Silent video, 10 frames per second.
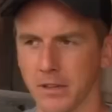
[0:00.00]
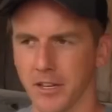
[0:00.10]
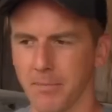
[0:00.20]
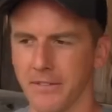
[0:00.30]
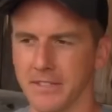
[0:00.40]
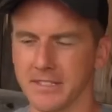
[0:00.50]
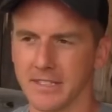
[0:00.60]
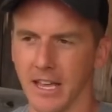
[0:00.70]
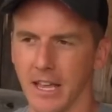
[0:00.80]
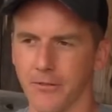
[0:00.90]
a little bit of a
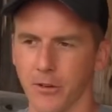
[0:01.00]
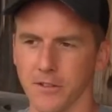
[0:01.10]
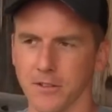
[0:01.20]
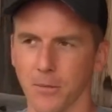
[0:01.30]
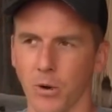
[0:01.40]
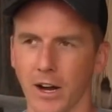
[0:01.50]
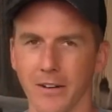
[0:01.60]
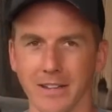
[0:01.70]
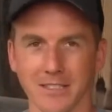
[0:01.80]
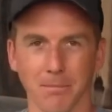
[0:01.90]
sink full of some
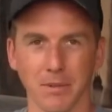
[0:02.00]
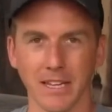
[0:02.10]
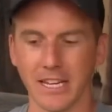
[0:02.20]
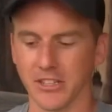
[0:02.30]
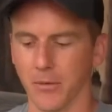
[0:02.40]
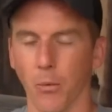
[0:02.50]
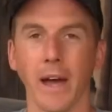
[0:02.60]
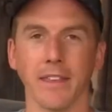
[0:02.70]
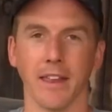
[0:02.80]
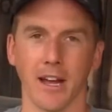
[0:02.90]
water and some bleach, and then we'll
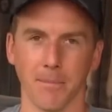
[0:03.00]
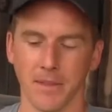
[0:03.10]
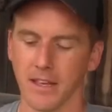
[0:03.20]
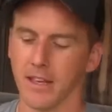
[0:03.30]
whiten it up.